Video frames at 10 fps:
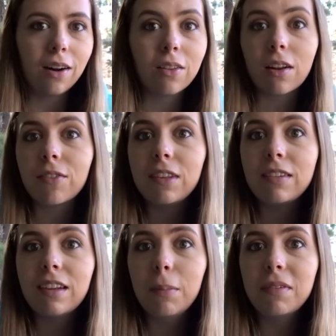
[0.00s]
A lot of
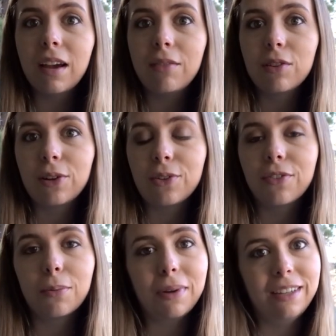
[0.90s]
these tips I've learned
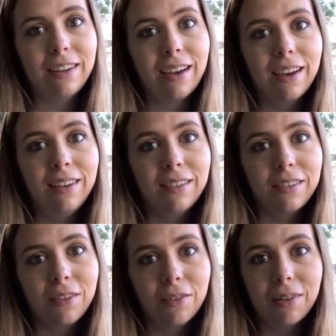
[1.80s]
from my dad,
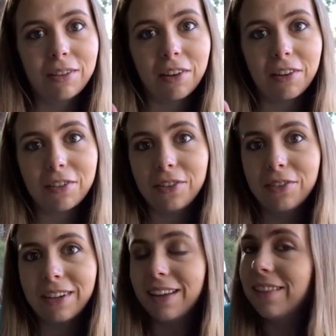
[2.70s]
so shout out to
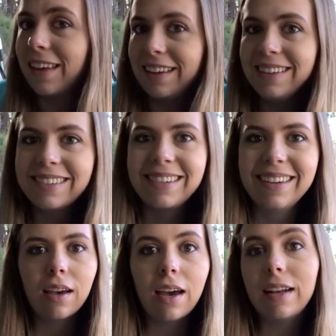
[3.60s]
you, Dad, thanks.
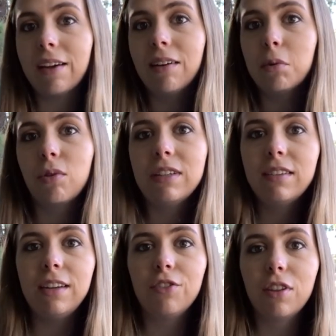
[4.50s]
And now I'm going to
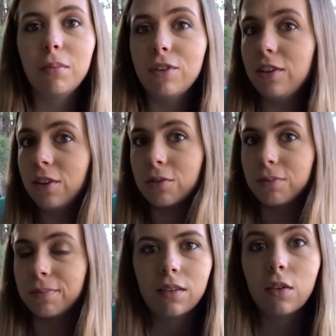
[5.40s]
teach them to you.
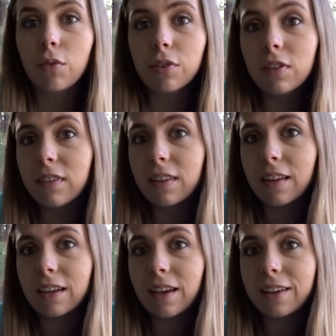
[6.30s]
So first thing
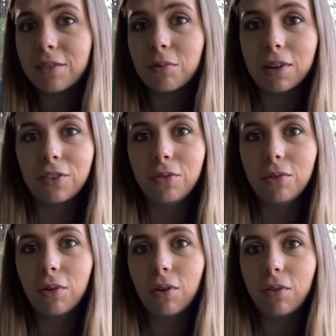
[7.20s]
that I kind of want to
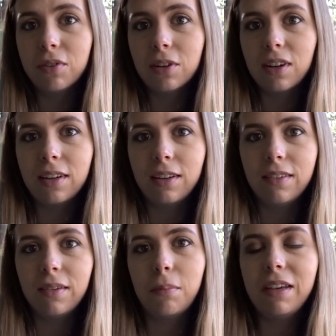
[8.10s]
go over
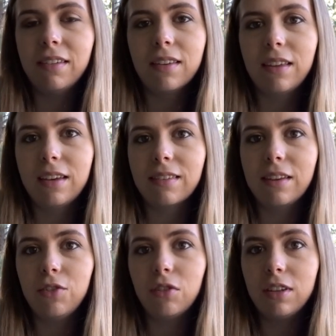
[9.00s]
is basic things that
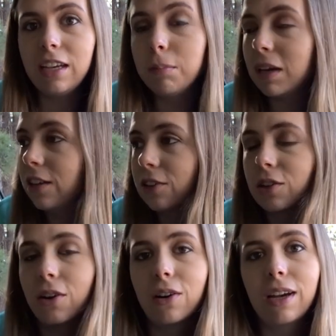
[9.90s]
you should keep in your
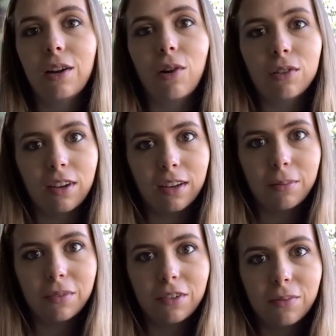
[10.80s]
car at all
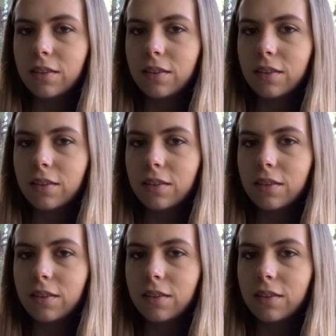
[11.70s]
times.